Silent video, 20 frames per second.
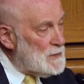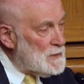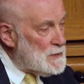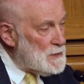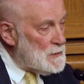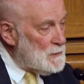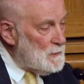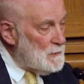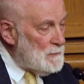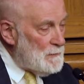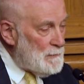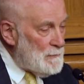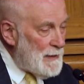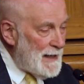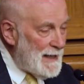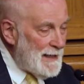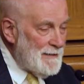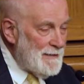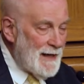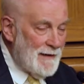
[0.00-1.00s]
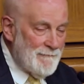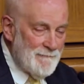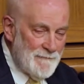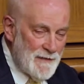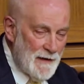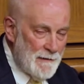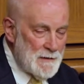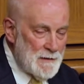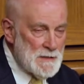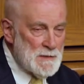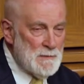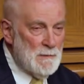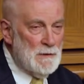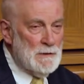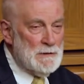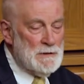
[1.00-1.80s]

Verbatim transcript: to pay that very small